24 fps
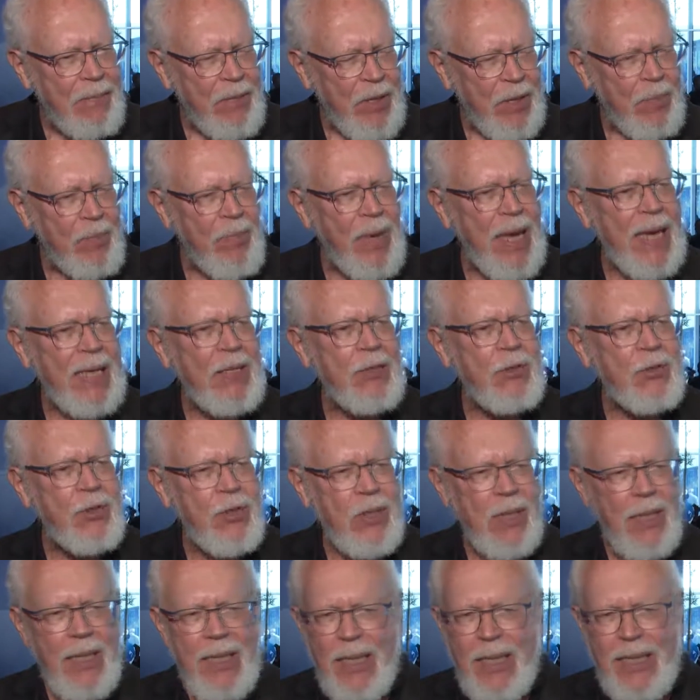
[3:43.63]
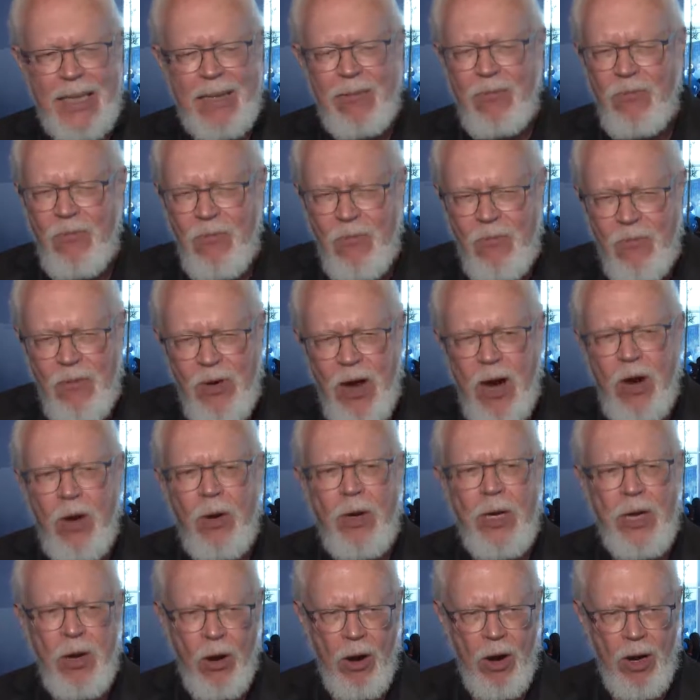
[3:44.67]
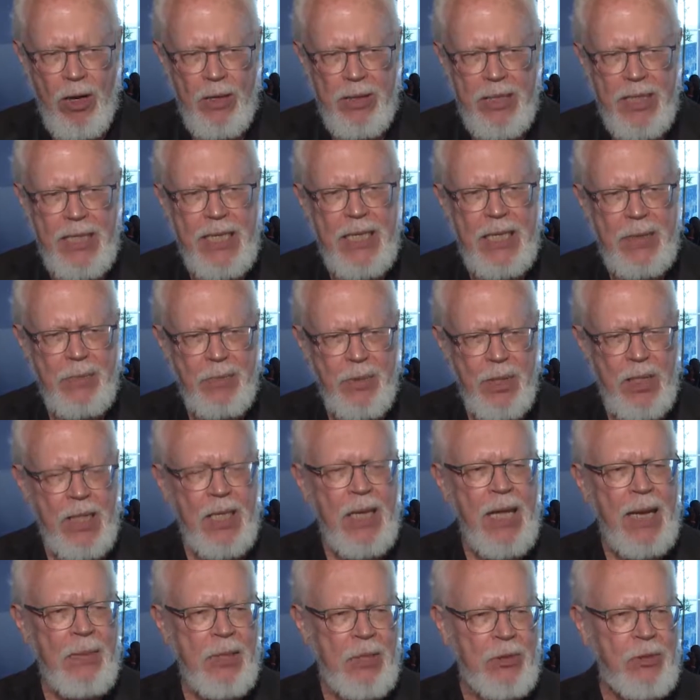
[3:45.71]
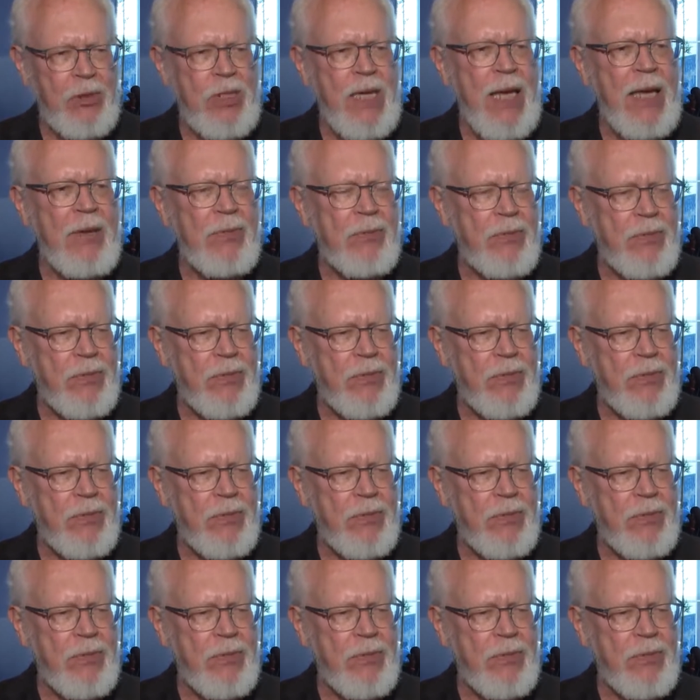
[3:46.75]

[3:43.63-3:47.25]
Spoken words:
that makes it very hard to keep the climate safe.